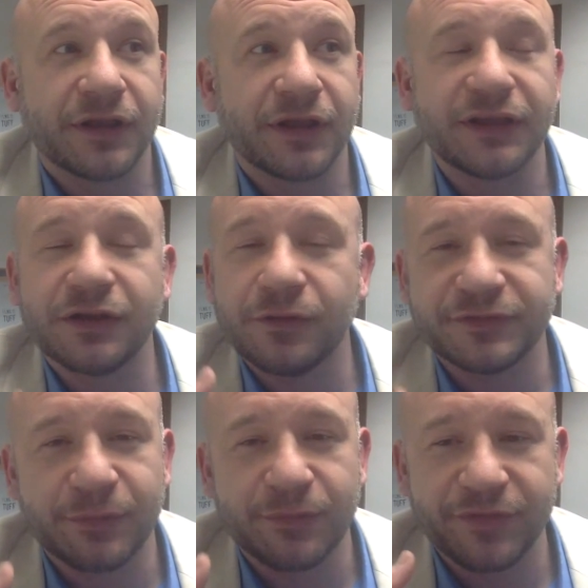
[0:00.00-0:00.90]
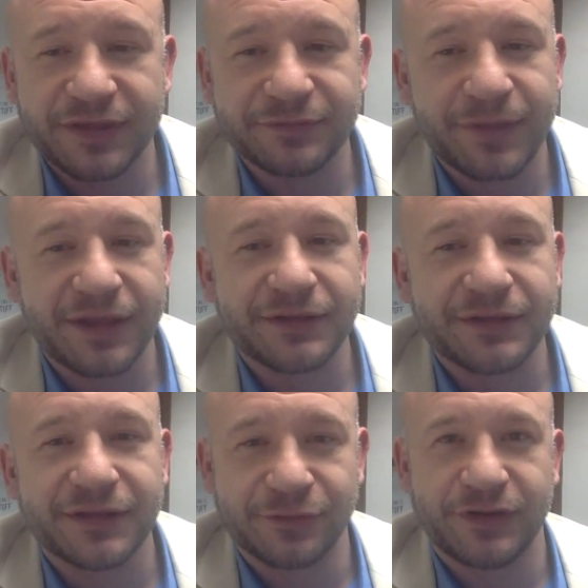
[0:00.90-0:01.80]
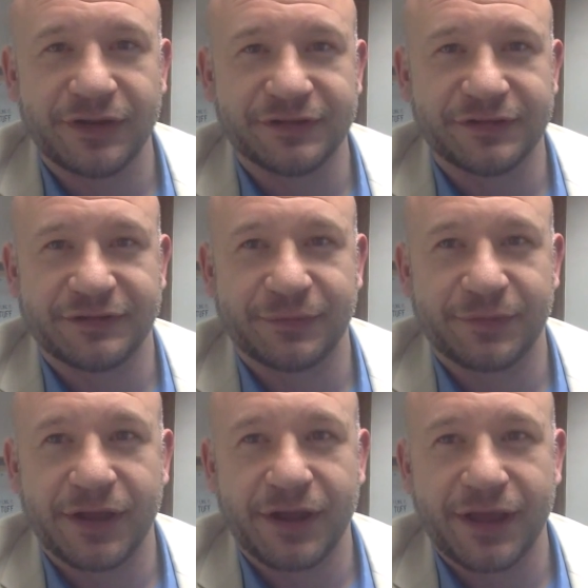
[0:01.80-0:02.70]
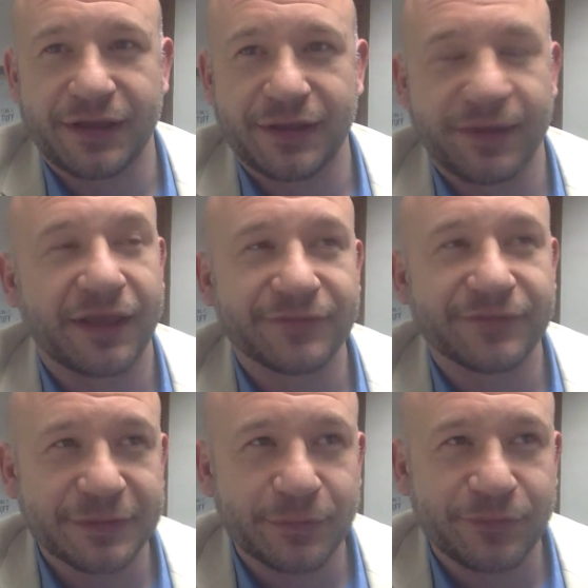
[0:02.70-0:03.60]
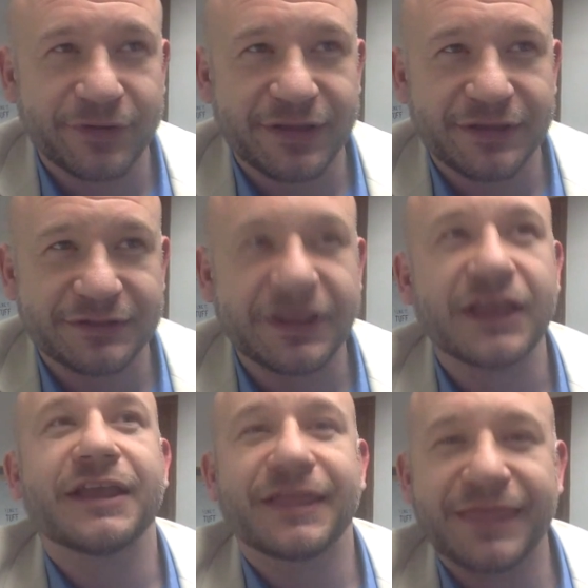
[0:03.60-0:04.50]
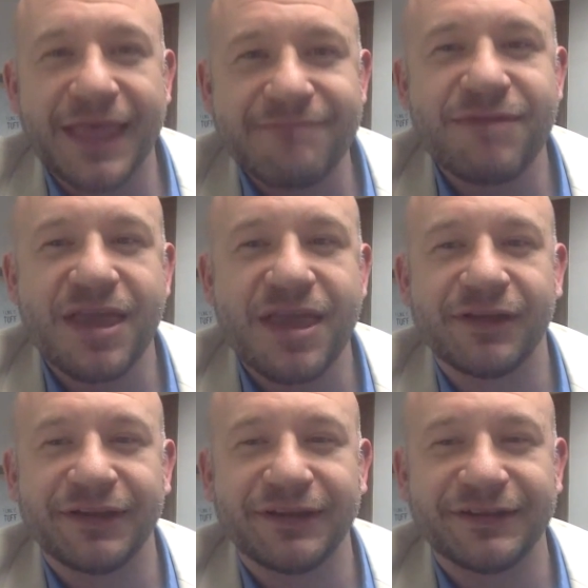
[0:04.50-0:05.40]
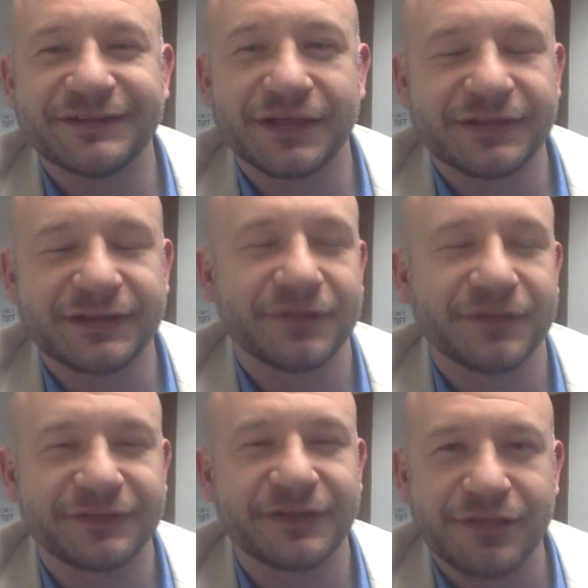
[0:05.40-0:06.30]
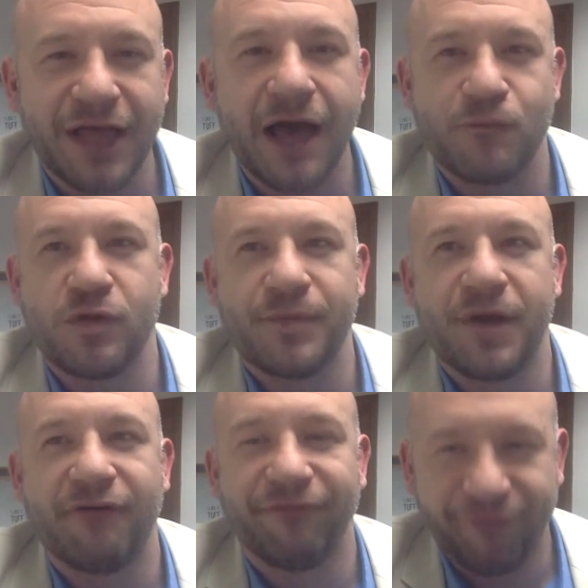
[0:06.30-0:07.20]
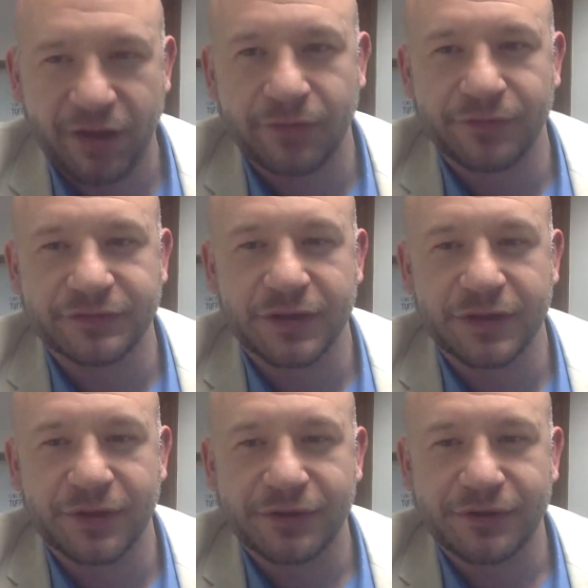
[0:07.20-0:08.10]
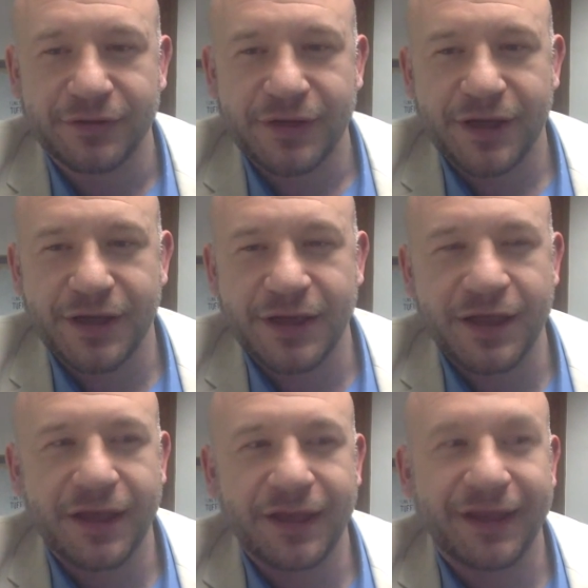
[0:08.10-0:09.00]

And, you know, for some of our kids, man, they do need to set something kind of academic. And for some of our kids, they maybe need to set something that's a lot more about fun over the summer.